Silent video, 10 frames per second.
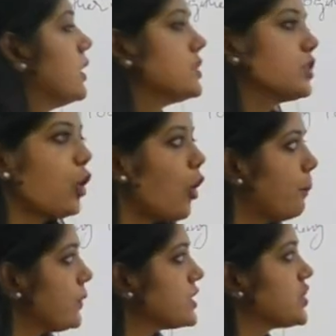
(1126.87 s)
So the
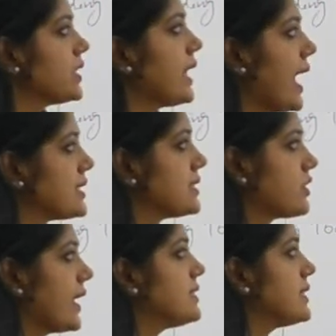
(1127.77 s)
opposition has
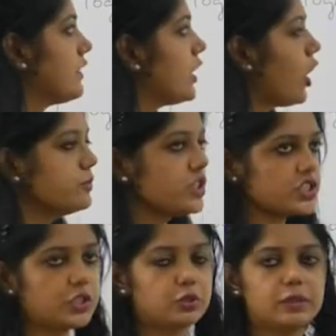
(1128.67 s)
raised several
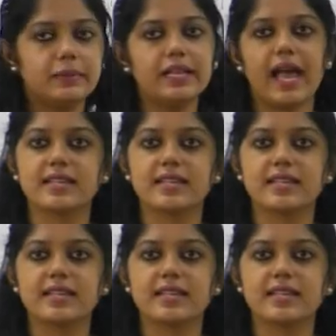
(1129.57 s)
objections to the bill